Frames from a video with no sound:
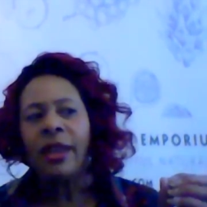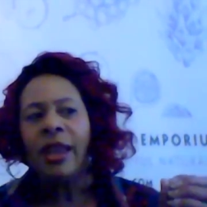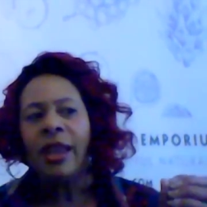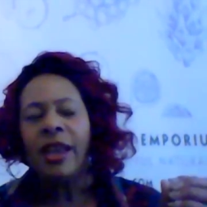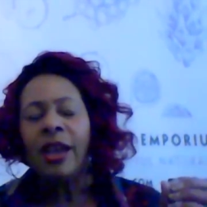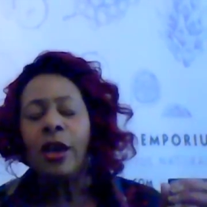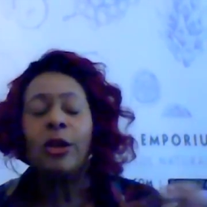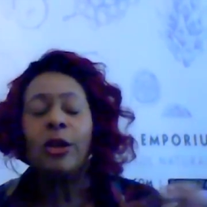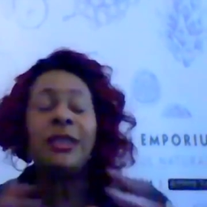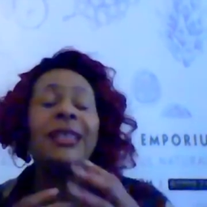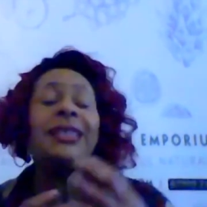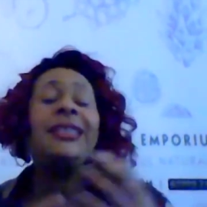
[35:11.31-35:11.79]

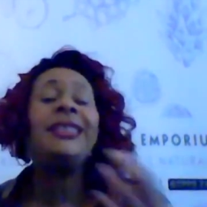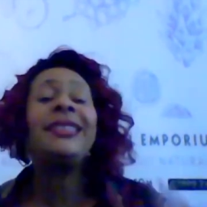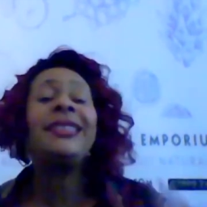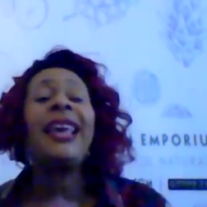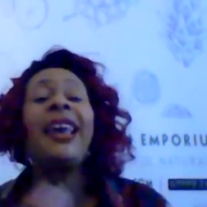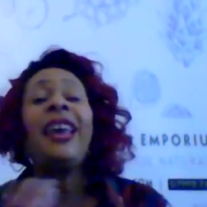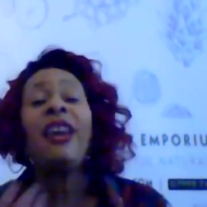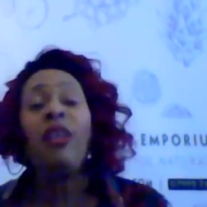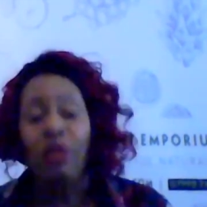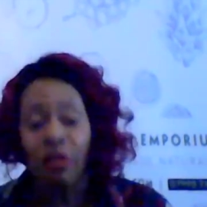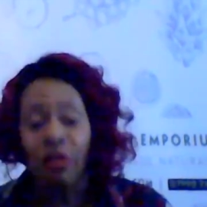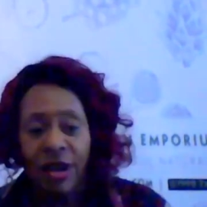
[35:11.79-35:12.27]
because it's
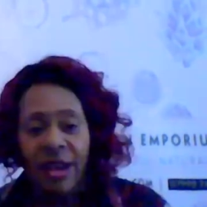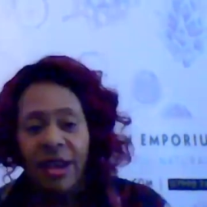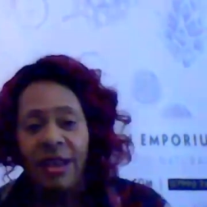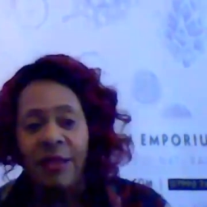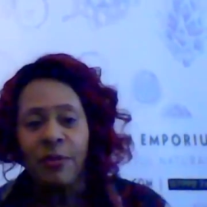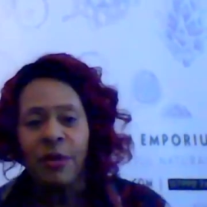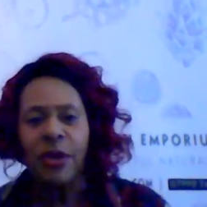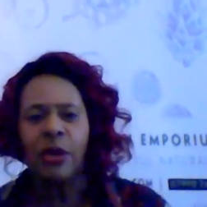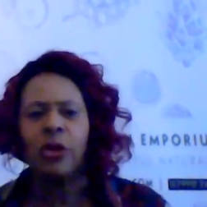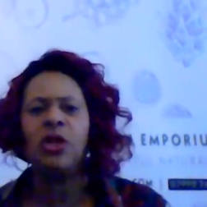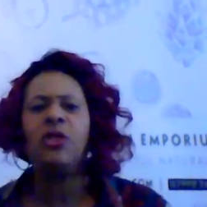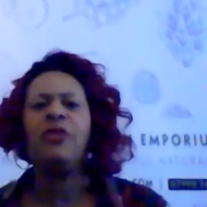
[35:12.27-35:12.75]
scary,
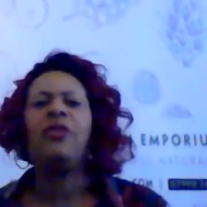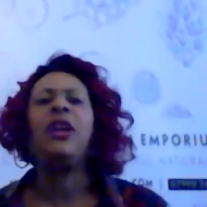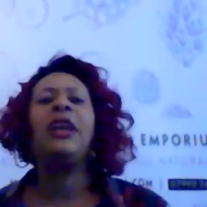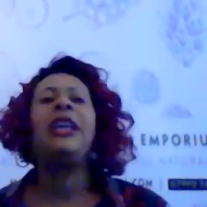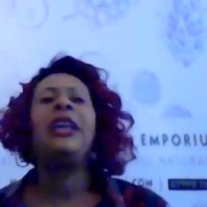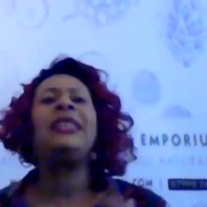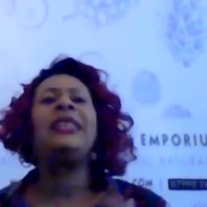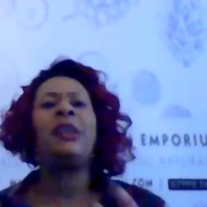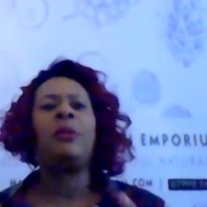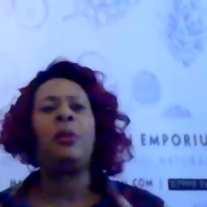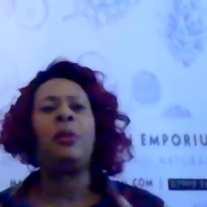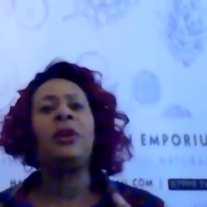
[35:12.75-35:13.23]
because you think,
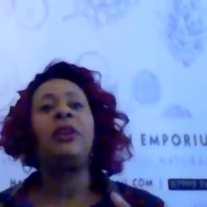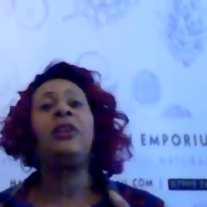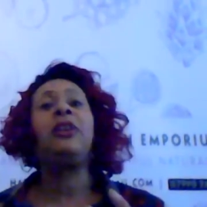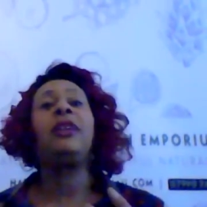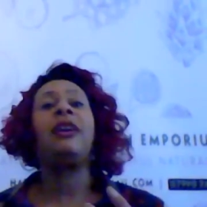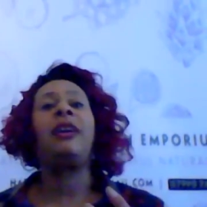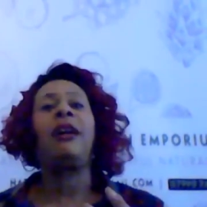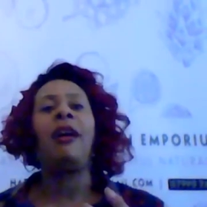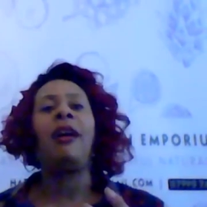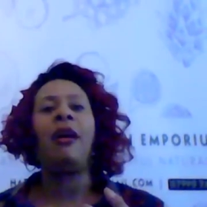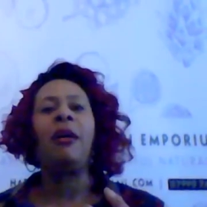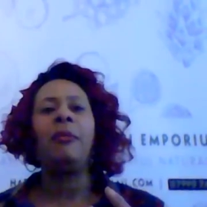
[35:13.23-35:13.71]
is anyone going to
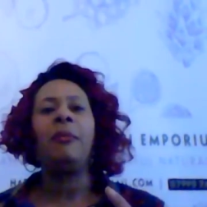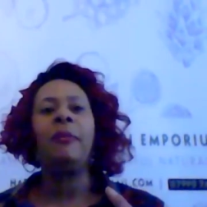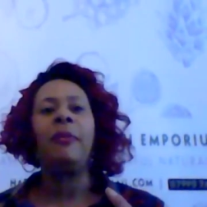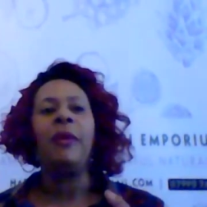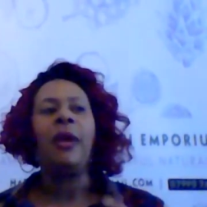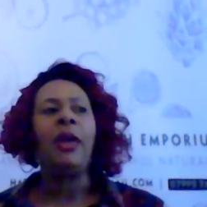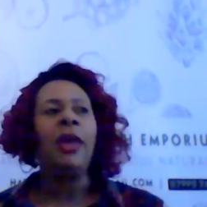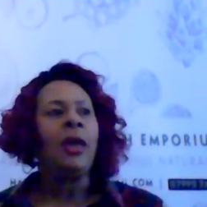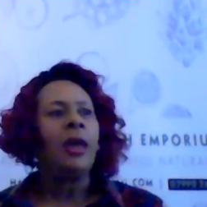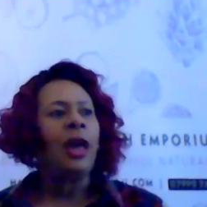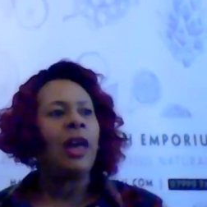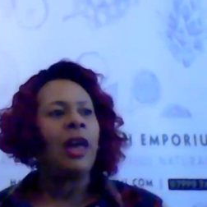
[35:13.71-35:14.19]
come?
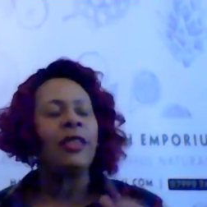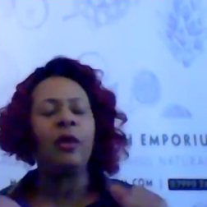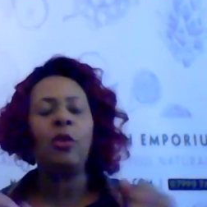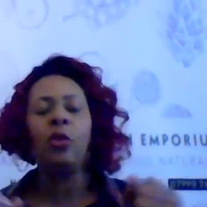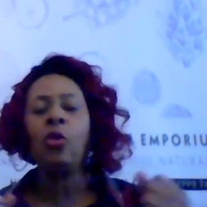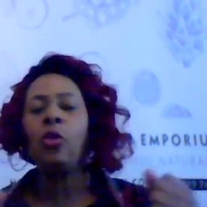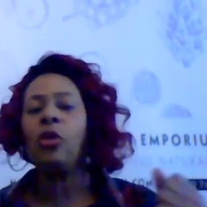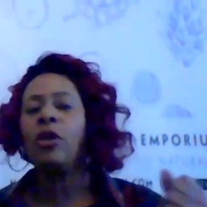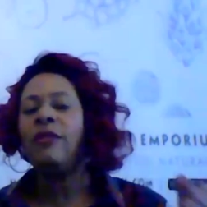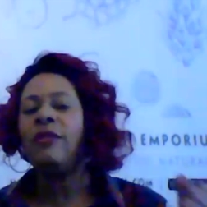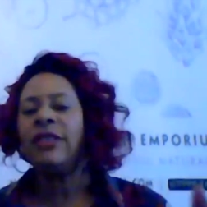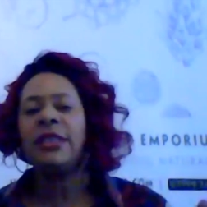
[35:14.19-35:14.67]
And then
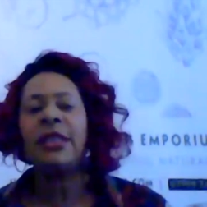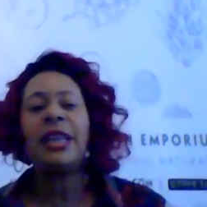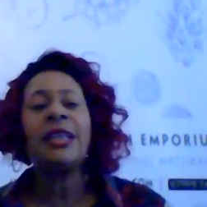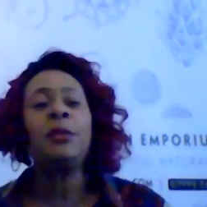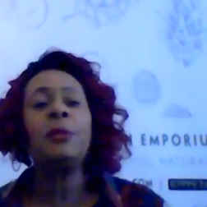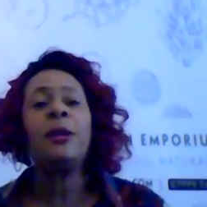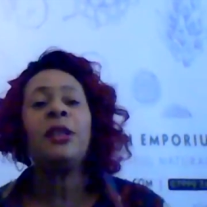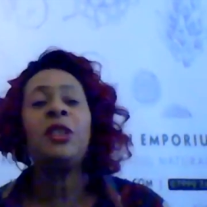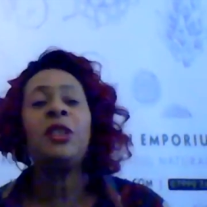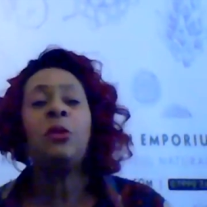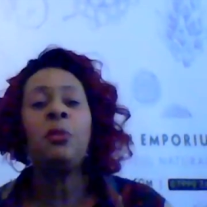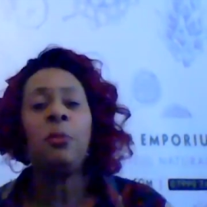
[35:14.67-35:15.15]
all of us,
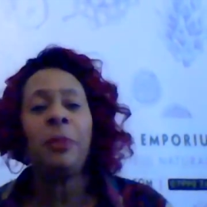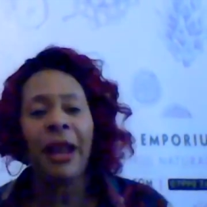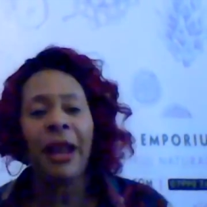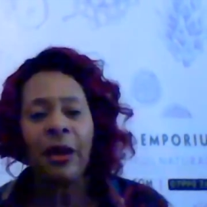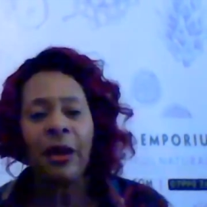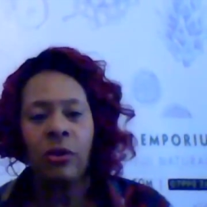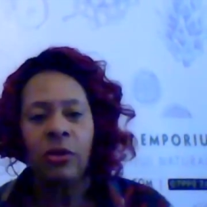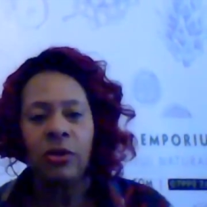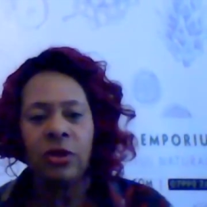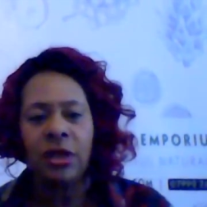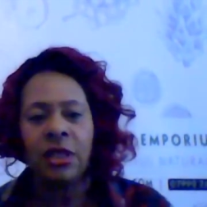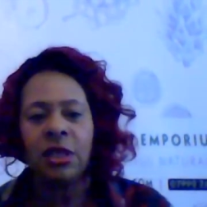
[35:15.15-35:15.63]
especially with Black
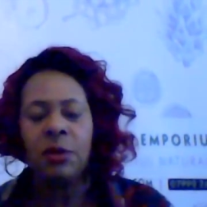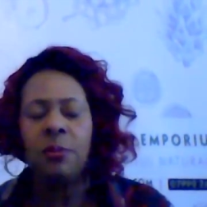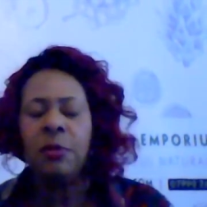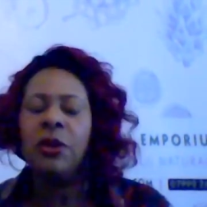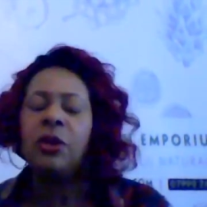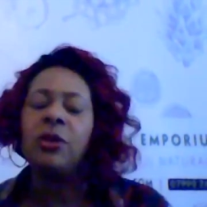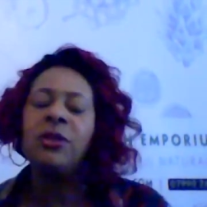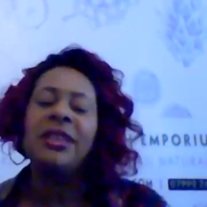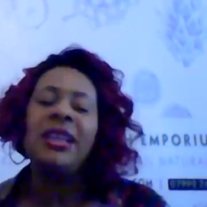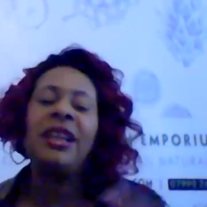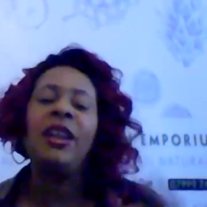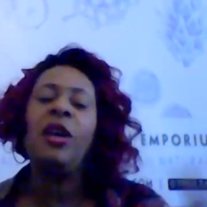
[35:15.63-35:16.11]
audience,
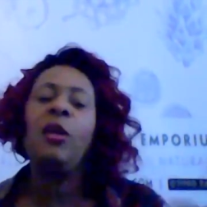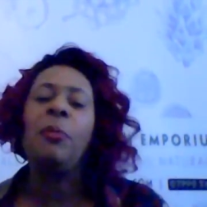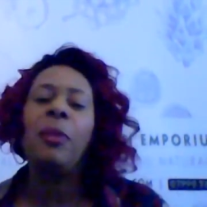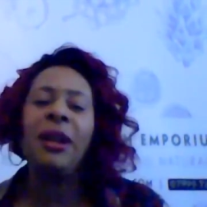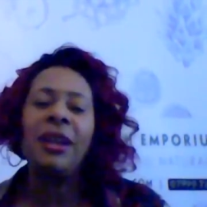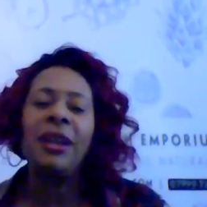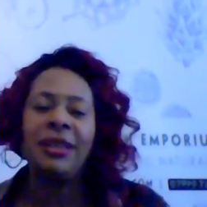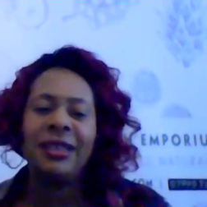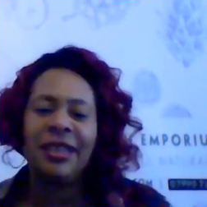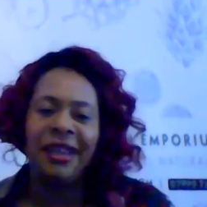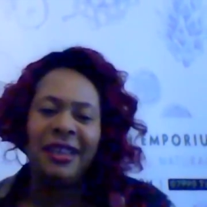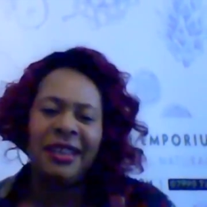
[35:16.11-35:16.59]
because they don't buy
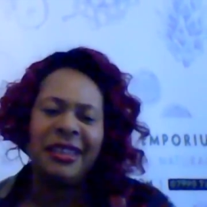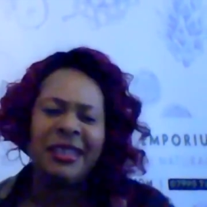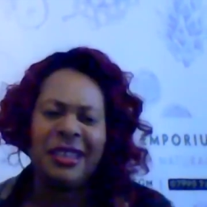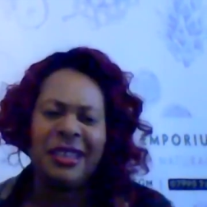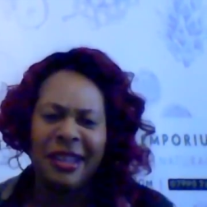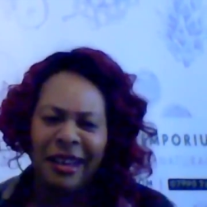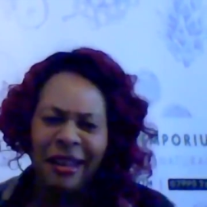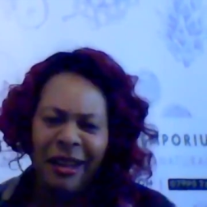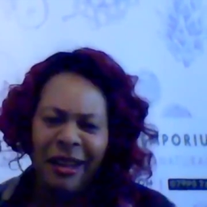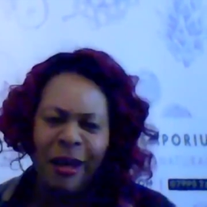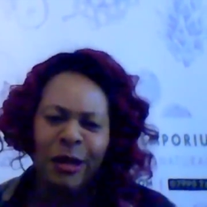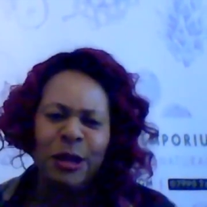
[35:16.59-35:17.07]
their tickets to the
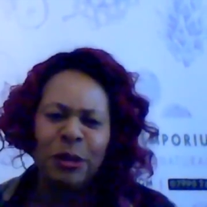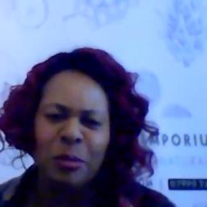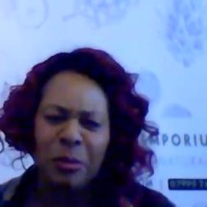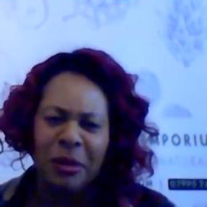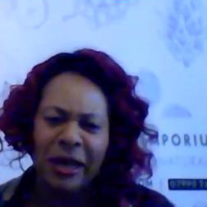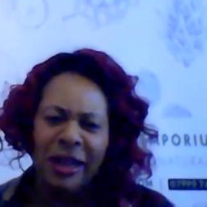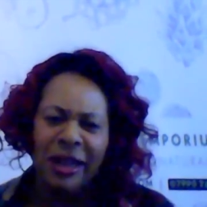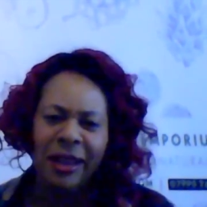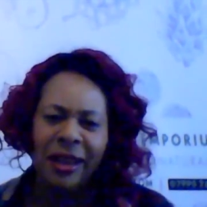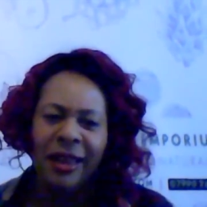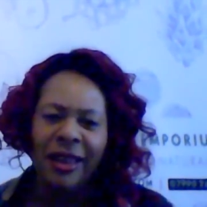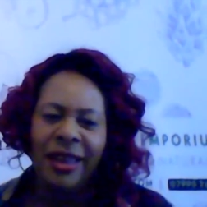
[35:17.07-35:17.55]
last
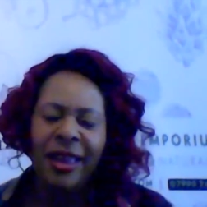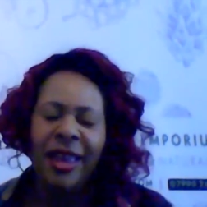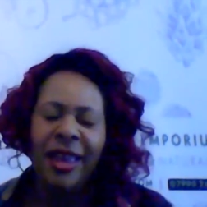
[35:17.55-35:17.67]
minute,